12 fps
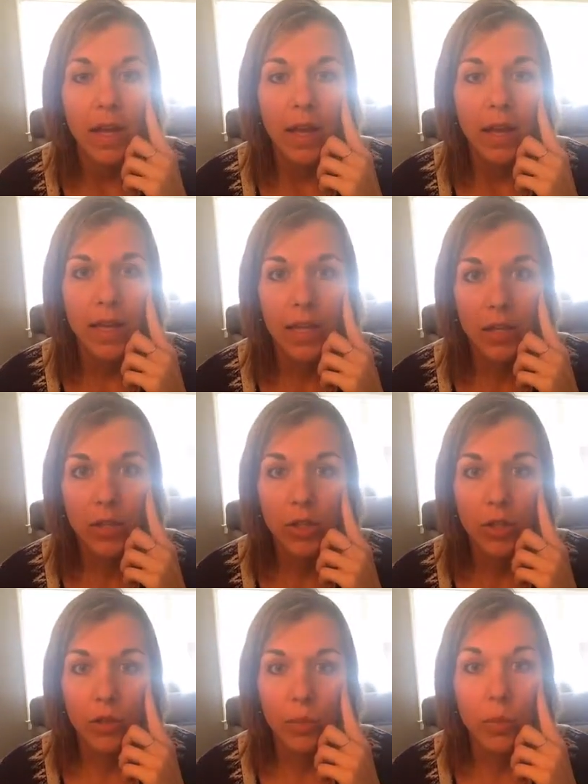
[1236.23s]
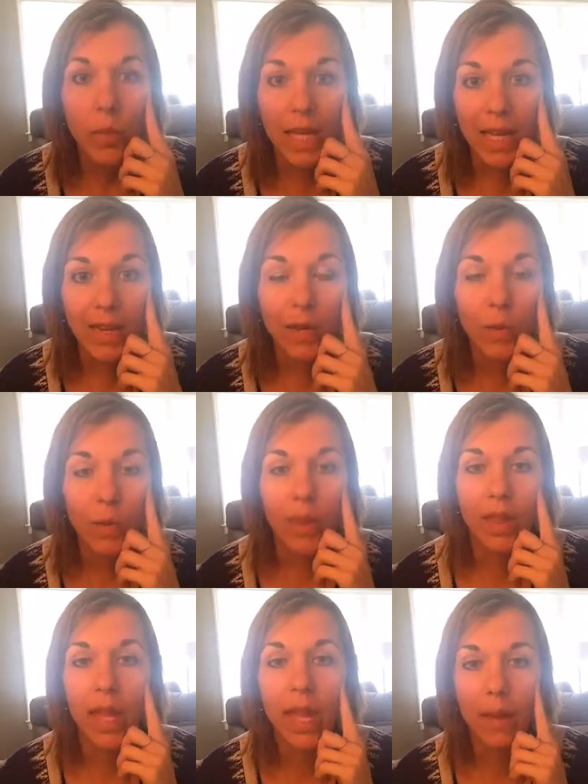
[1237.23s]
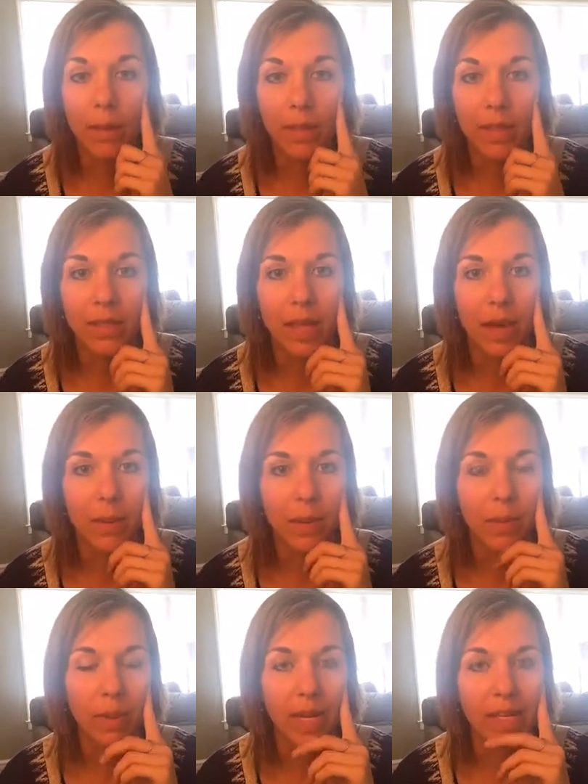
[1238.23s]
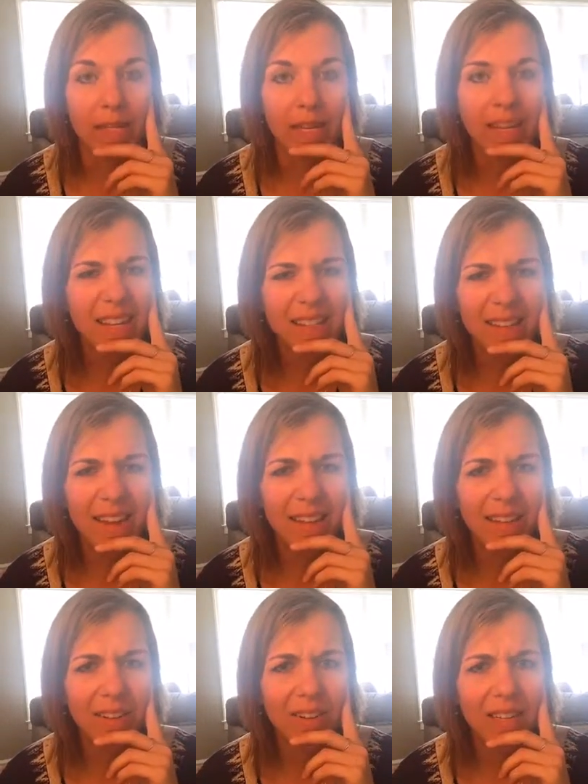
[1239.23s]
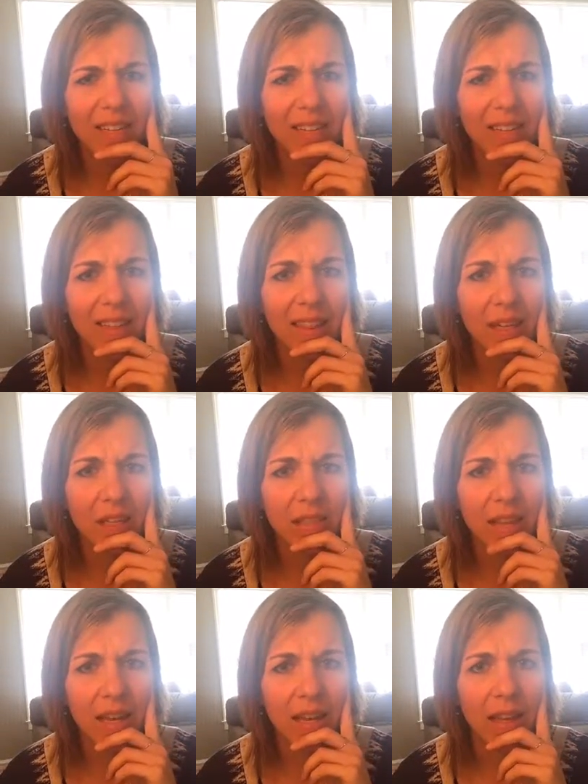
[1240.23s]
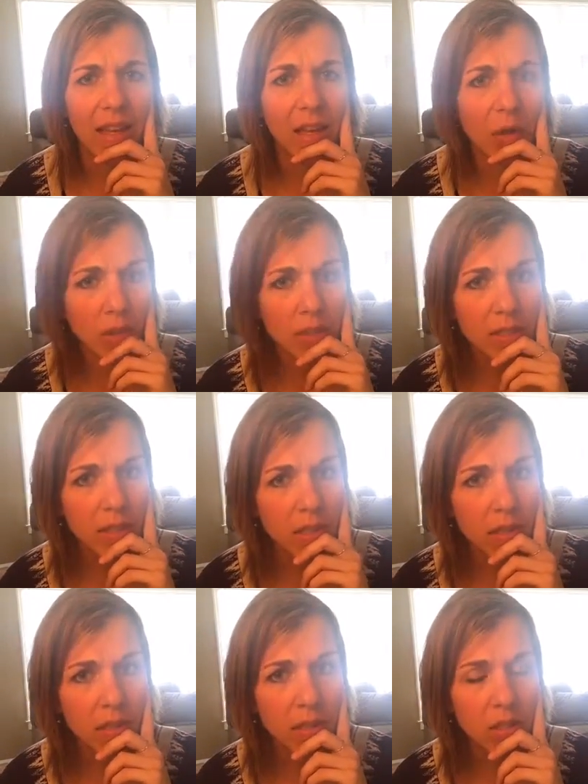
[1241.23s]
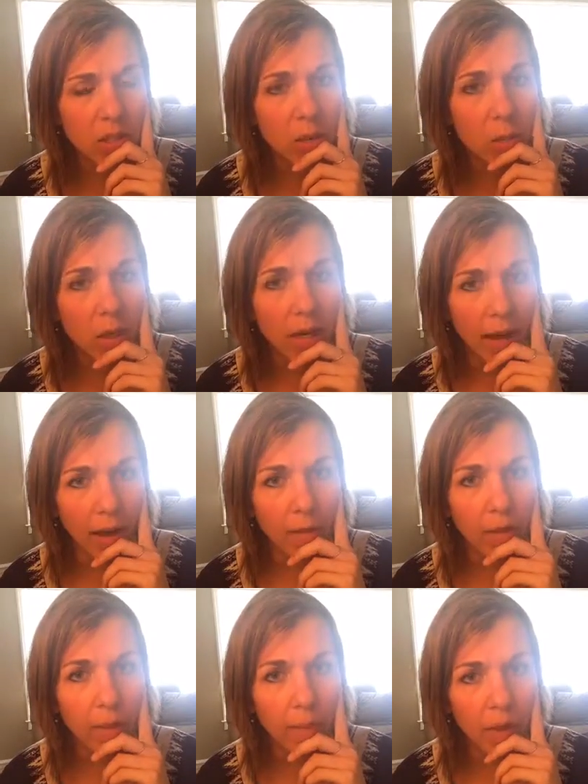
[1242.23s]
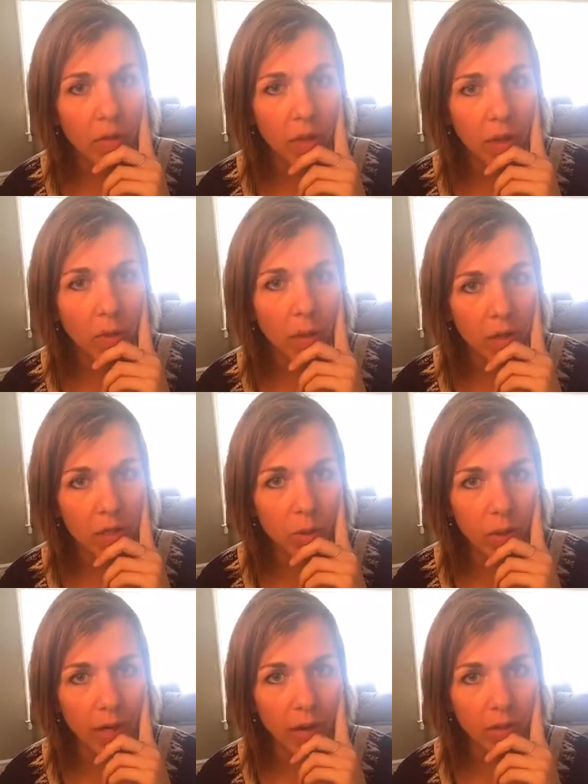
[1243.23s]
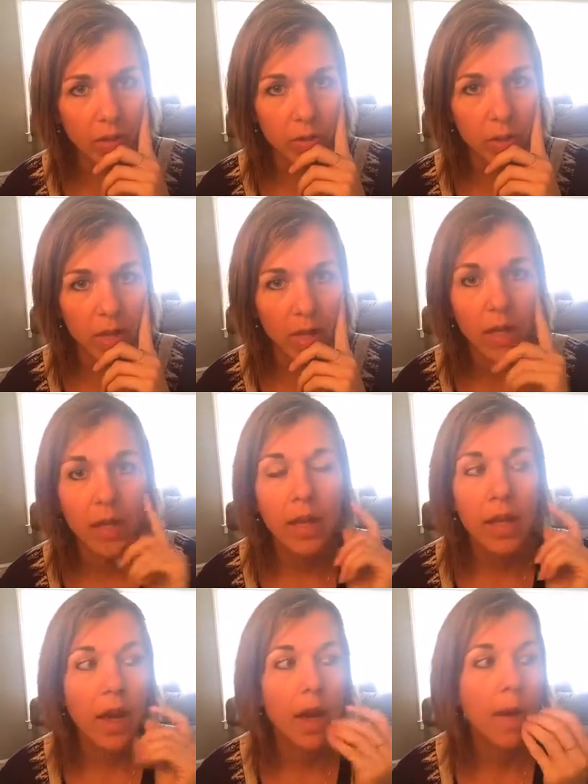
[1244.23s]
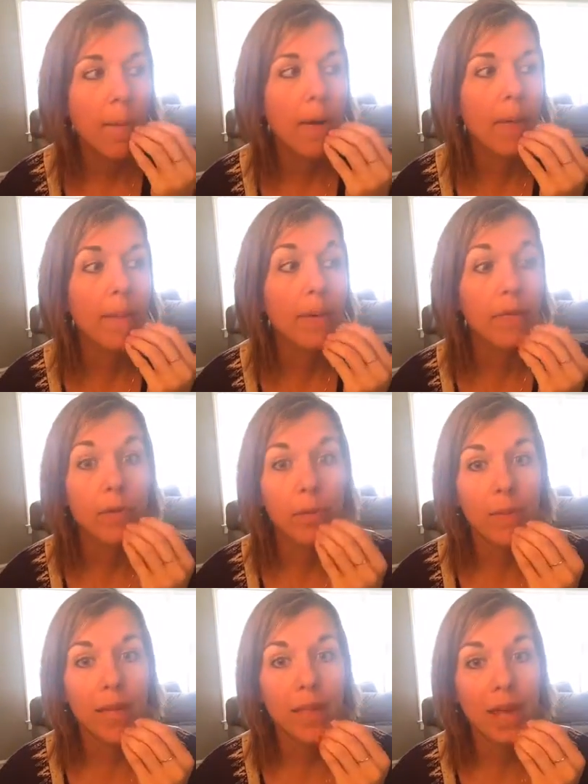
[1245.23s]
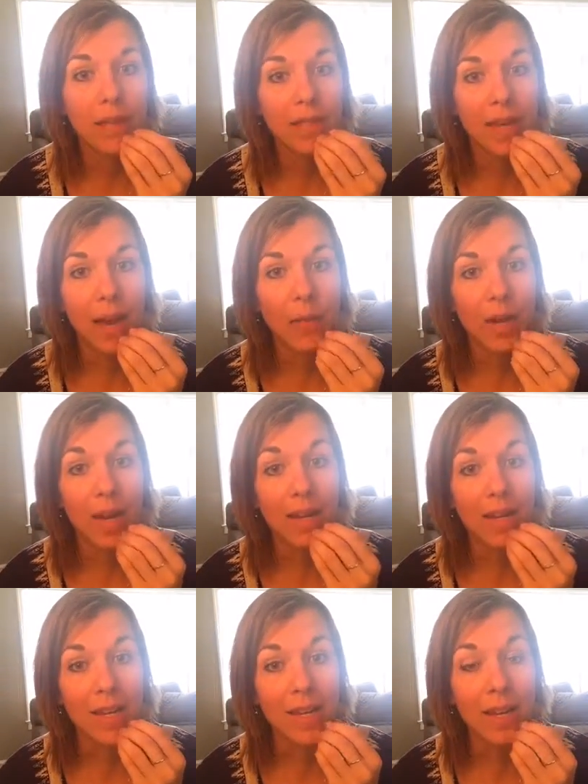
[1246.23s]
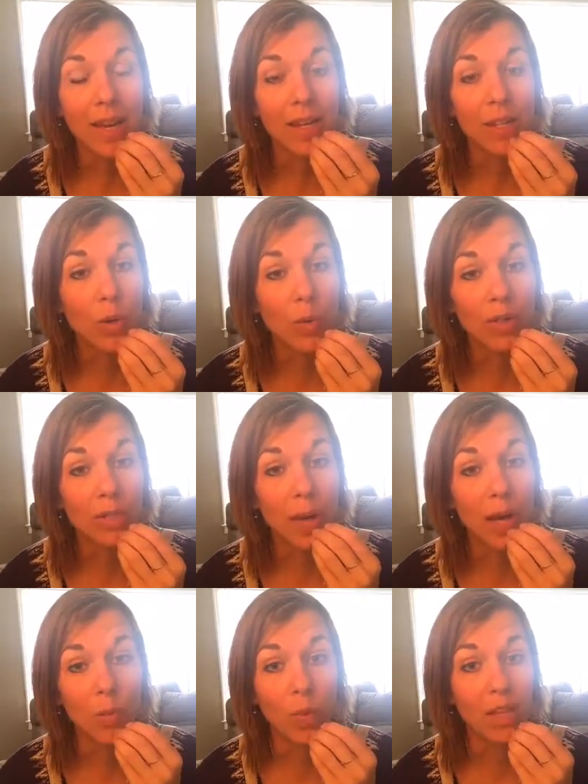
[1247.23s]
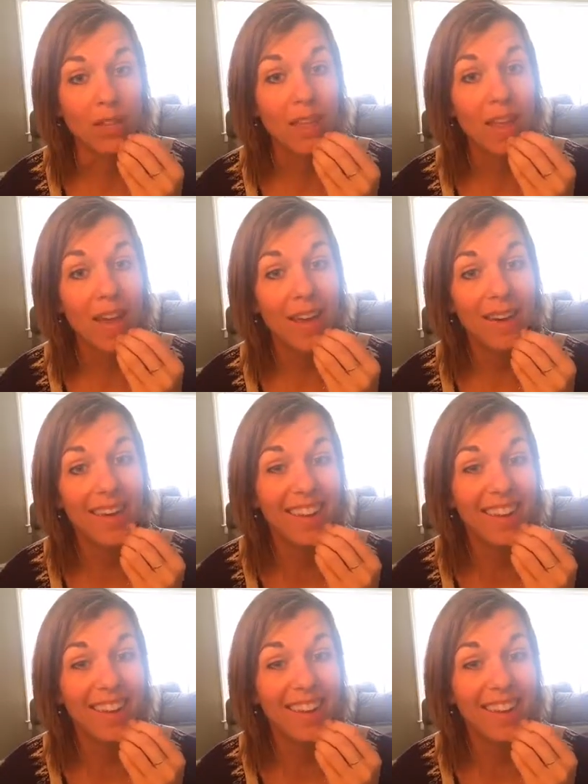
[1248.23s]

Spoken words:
each week with him set up in place. And he's not literally sitting there saying like, Kristen, did you work out the amount that you wanted to work out this week? But for me, that's not what I need, and I don't respond well to that